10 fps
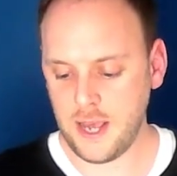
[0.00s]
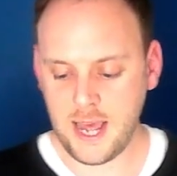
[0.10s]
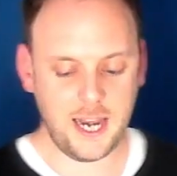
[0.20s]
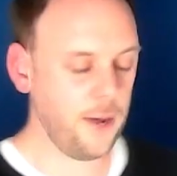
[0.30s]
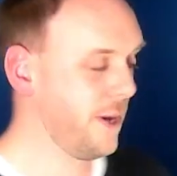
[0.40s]

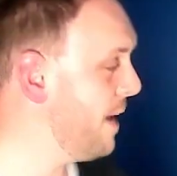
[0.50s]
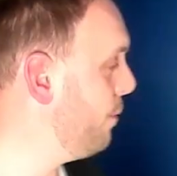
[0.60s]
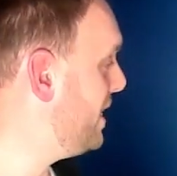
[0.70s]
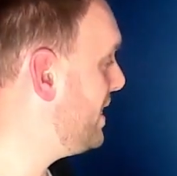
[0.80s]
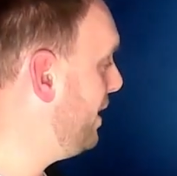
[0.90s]
Now again, we
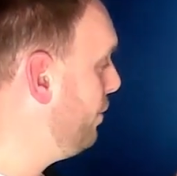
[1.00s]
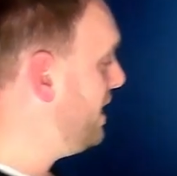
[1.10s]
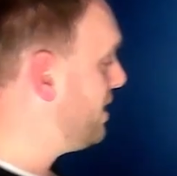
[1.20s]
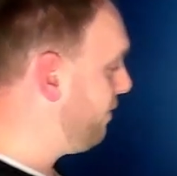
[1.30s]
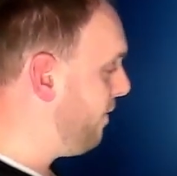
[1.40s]
still need
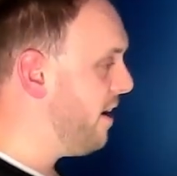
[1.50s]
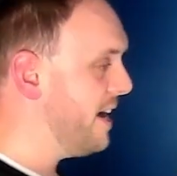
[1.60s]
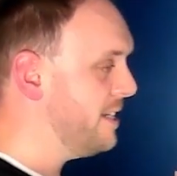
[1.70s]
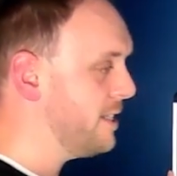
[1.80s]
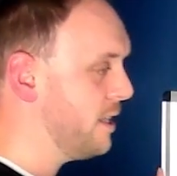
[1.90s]
to
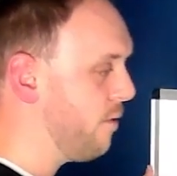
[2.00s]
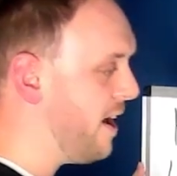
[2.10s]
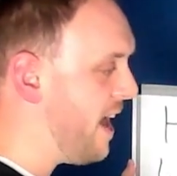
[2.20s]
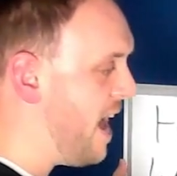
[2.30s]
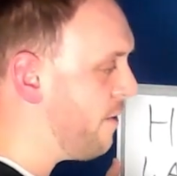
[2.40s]
find the
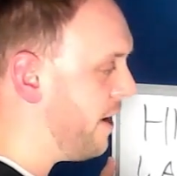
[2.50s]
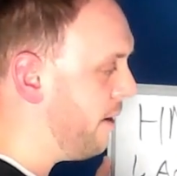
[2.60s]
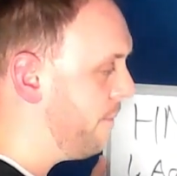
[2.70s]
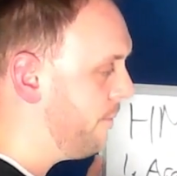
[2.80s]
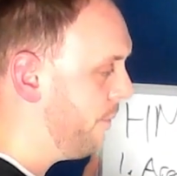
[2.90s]
right area.
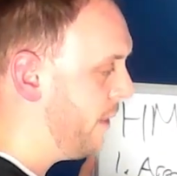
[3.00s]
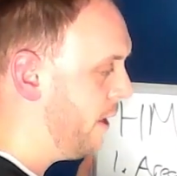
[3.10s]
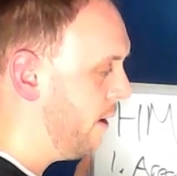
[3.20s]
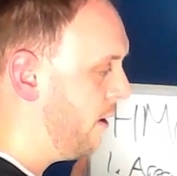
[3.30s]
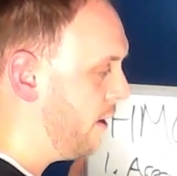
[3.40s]

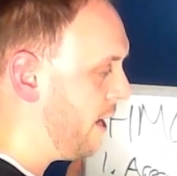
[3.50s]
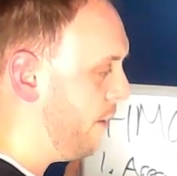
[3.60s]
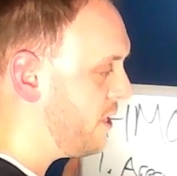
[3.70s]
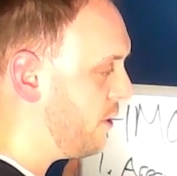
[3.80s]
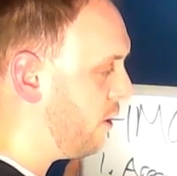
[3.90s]
Okay,
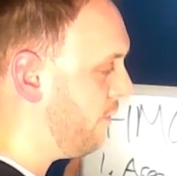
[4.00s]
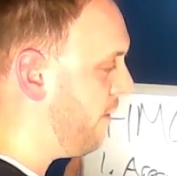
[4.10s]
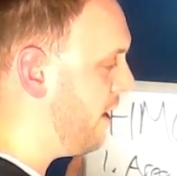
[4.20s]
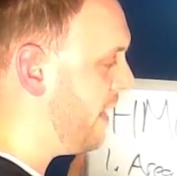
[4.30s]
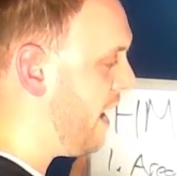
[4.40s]
we've still got to
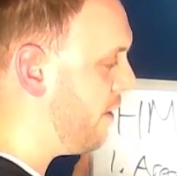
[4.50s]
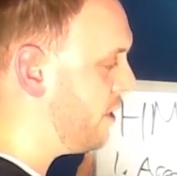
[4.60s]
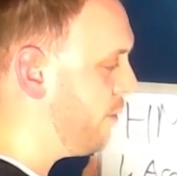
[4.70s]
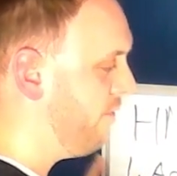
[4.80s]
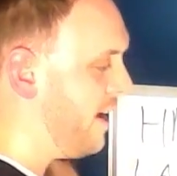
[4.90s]
find the area
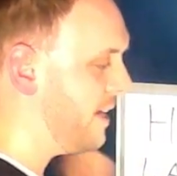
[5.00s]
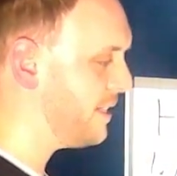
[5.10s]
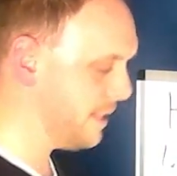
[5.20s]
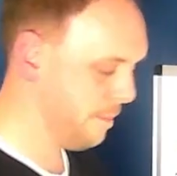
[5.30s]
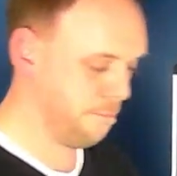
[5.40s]
to
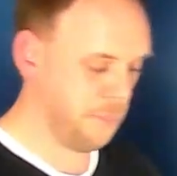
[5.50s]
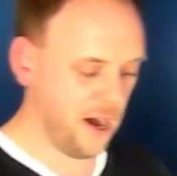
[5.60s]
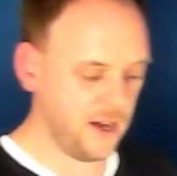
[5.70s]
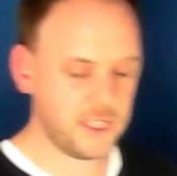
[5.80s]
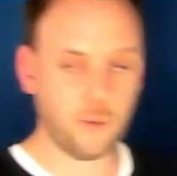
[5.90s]
invest.
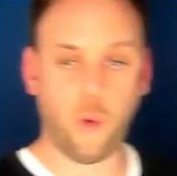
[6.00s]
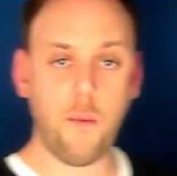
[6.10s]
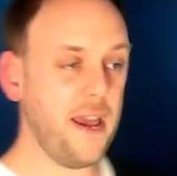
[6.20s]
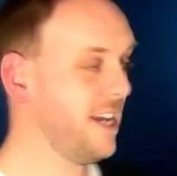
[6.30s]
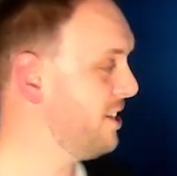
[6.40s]
But what
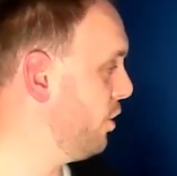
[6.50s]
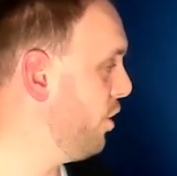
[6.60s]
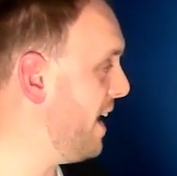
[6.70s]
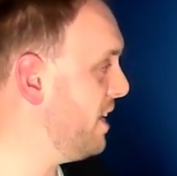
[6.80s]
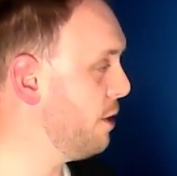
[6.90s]
makes a good
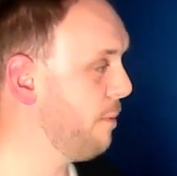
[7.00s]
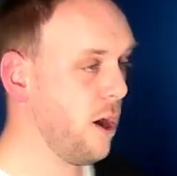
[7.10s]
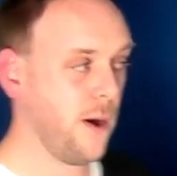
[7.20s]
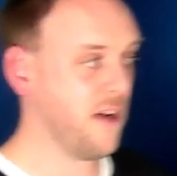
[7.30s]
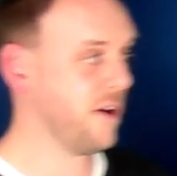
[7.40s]

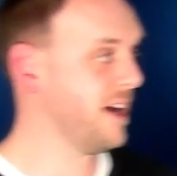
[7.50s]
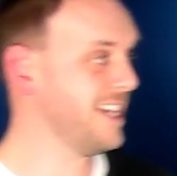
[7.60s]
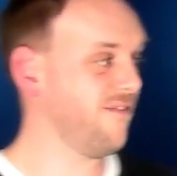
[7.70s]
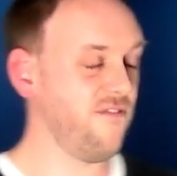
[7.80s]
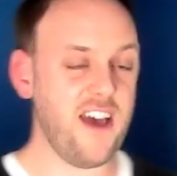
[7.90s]
HMO area
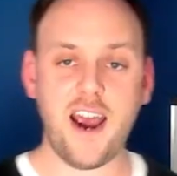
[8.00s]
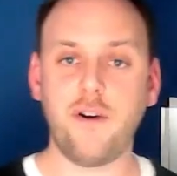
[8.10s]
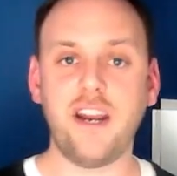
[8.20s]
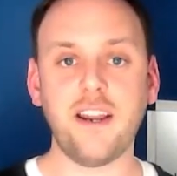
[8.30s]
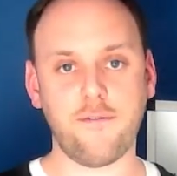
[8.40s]
is
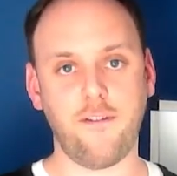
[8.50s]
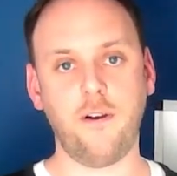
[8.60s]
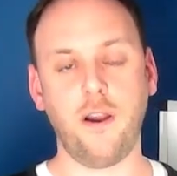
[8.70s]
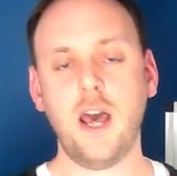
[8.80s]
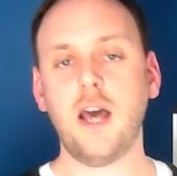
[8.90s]
very
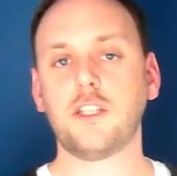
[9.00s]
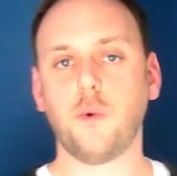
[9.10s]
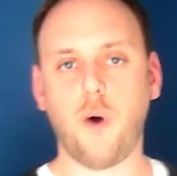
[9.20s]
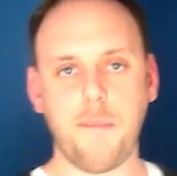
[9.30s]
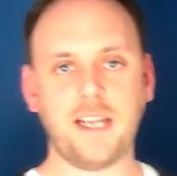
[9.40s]
different to
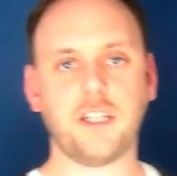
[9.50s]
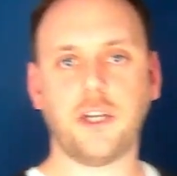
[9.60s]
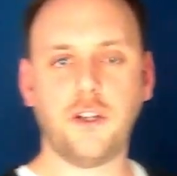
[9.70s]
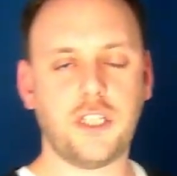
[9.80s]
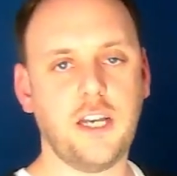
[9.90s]
what makes a
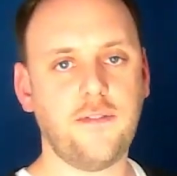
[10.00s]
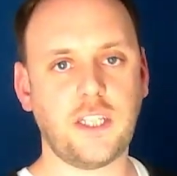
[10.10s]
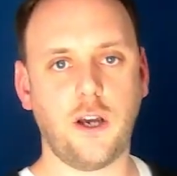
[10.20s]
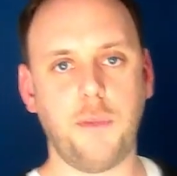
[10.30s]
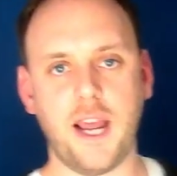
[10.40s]
good serviced
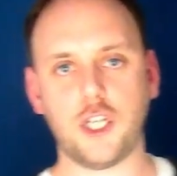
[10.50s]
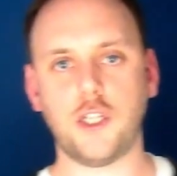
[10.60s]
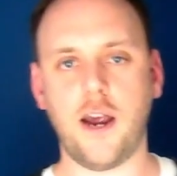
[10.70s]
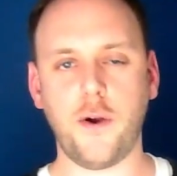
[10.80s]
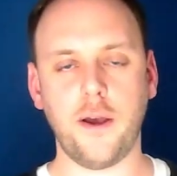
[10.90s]
accommodation
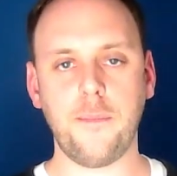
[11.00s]
area.